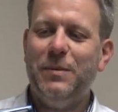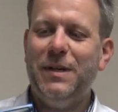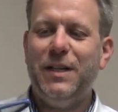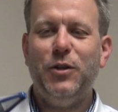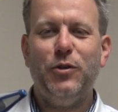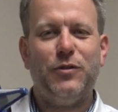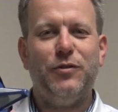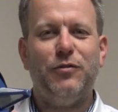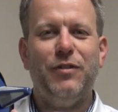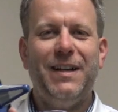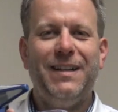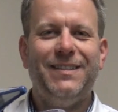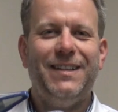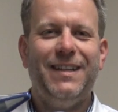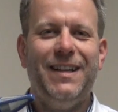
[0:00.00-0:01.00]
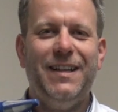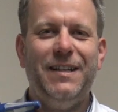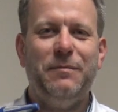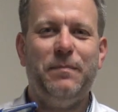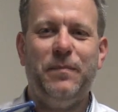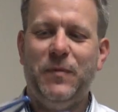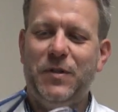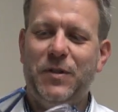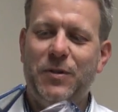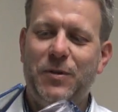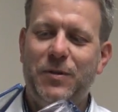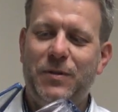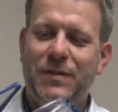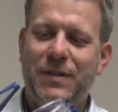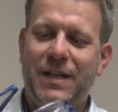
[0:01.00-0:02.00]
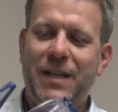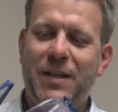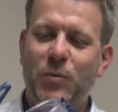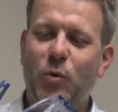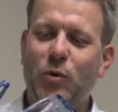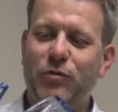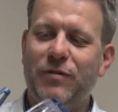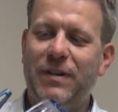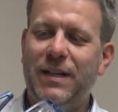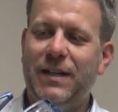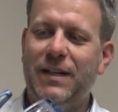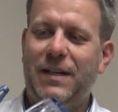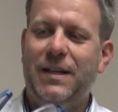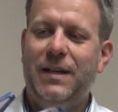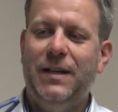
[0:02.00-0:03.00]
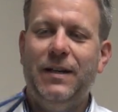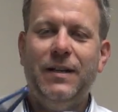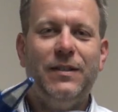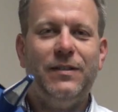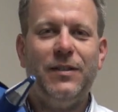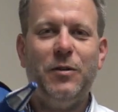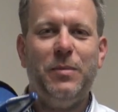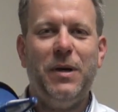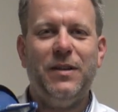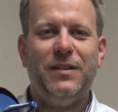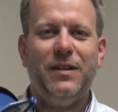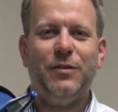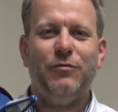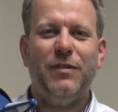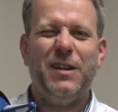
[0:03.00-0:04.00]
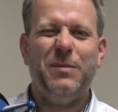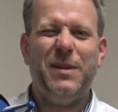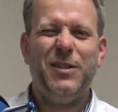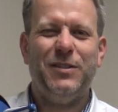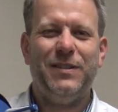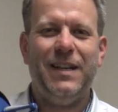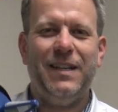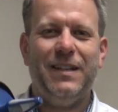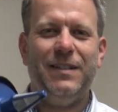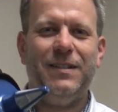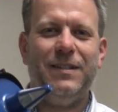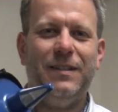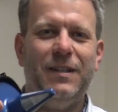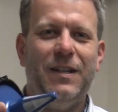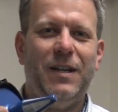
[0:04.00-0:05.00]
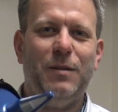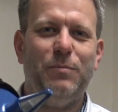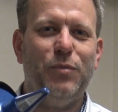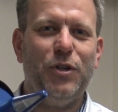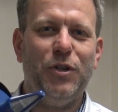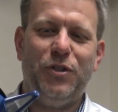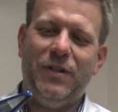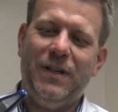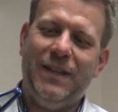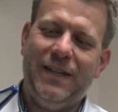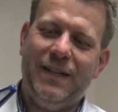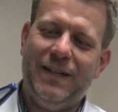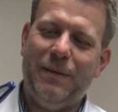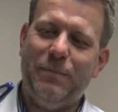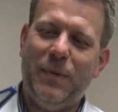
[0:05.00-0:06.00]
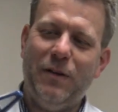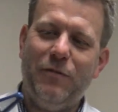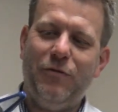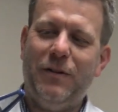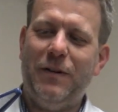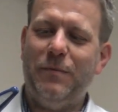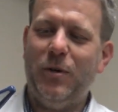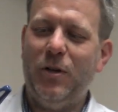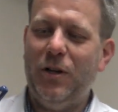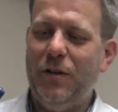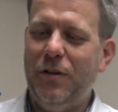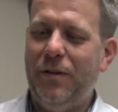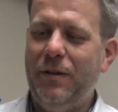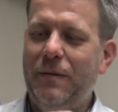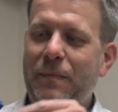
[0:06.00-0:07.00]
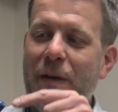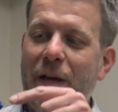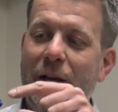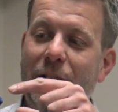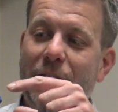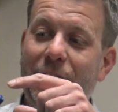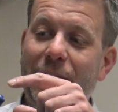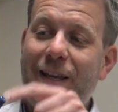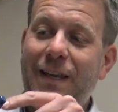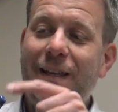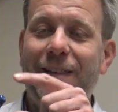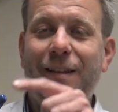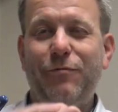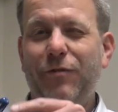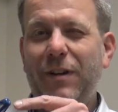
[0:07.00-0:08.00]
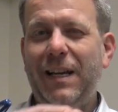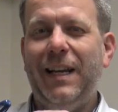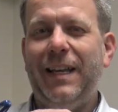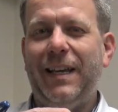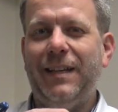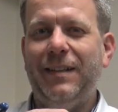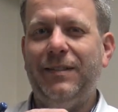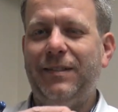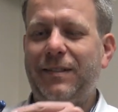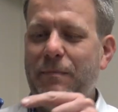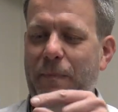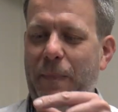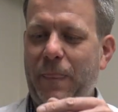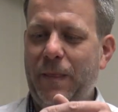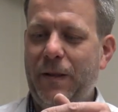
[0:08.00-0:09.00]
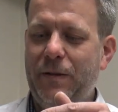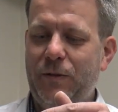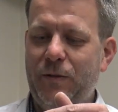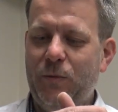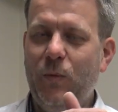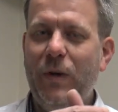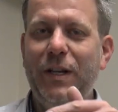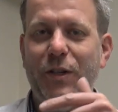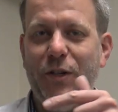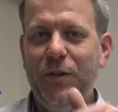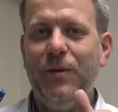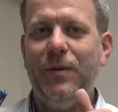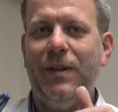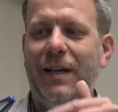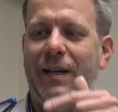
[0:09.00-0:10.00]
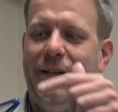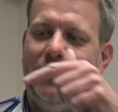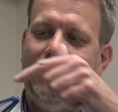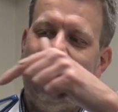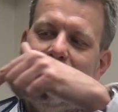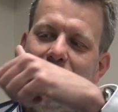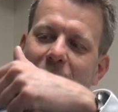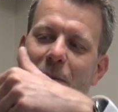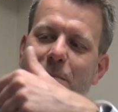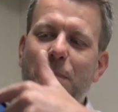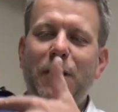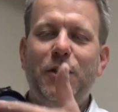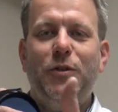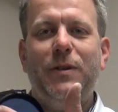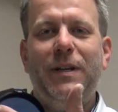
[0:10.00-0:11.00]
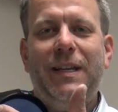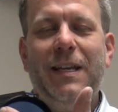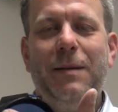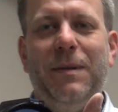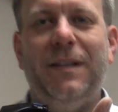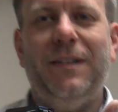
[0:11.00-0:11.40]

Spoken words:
nooks and crannies in here to keep the water in. So personally, I'd recommend just getting a brush and then a damp microfiber cloth. The key thing really is that when you do that, make sure you keep these